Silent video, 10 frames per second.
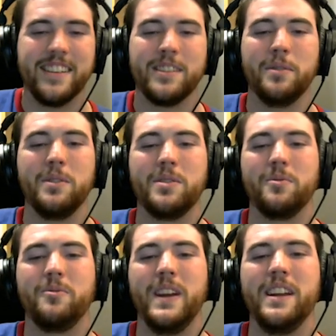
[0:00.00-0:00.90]
So when you
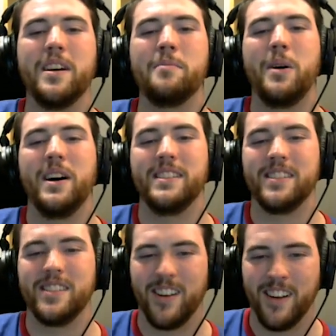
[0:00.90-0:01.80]
defeat a
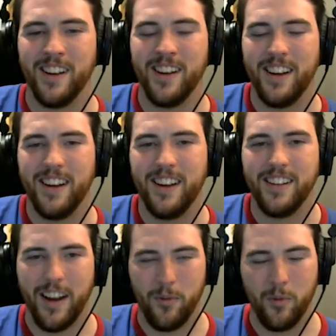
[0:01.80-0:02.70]
monster,
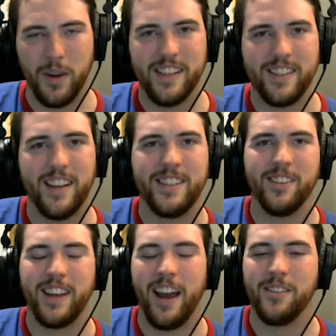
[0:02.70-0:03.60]
then it resets
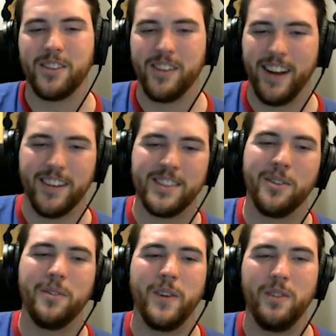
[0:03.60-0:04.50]
your counter there.
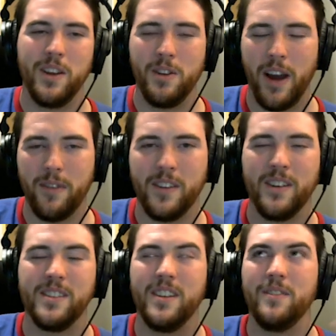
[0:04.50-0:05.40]
So if you have
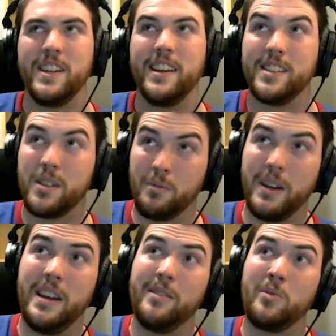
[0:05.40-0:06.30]
to, if it takes
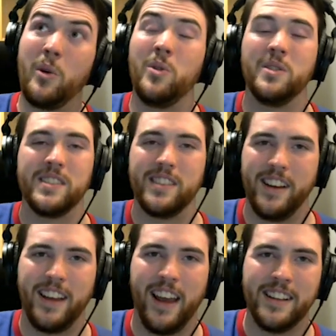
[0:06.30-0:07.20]
3 rolls
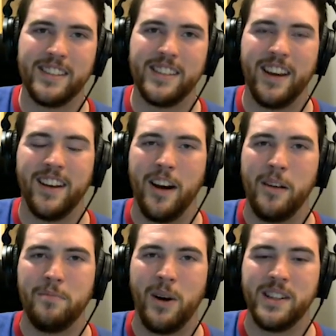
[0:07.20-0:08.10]
against a
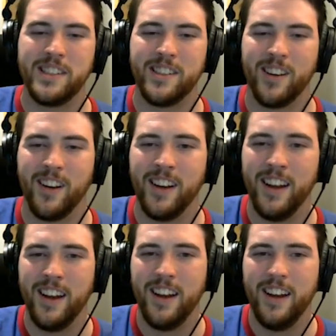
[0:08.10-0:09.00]
monster,
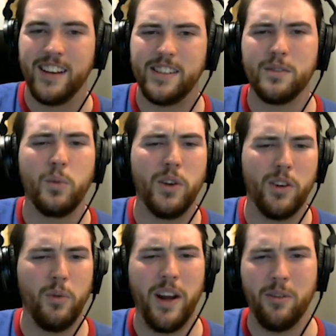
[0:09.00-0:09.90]
because I was
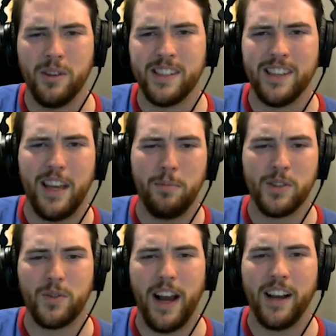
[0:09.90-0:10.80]
wondering why it wasn't
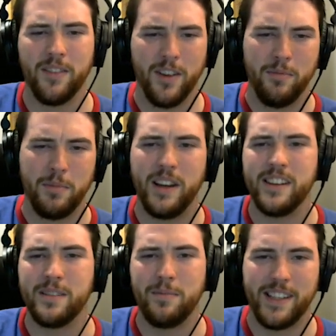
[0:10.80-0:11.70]
keeping track of them, but it
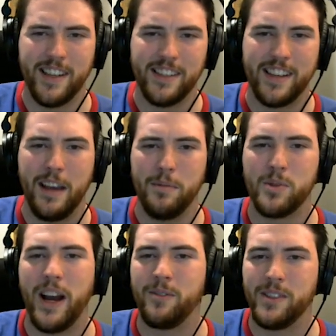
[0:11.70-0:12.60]
doesn't make sense to keep
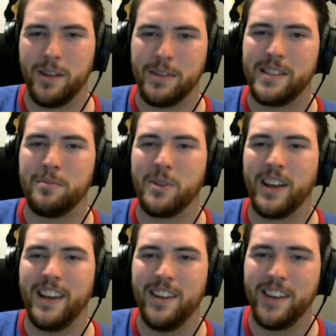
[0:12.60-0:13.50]
track for something simple
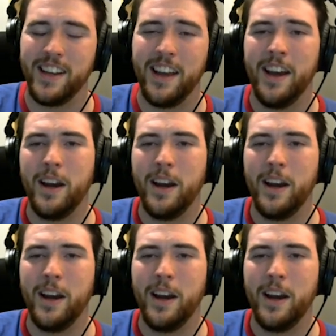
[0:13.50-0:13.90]
like healing.